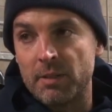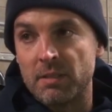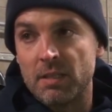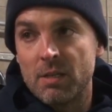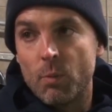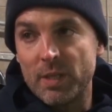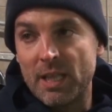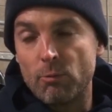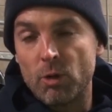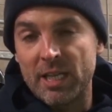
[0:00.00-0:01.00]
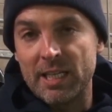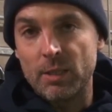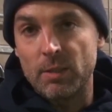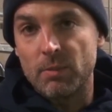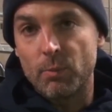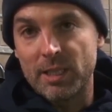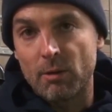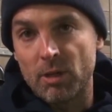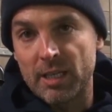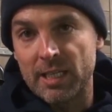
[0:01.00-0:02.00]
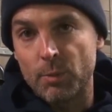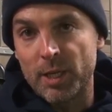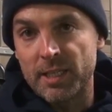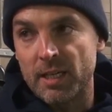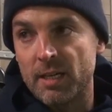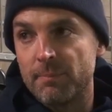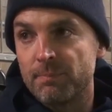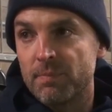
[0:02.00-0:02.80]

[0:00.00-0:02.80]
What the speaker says: and we don't look any weaker.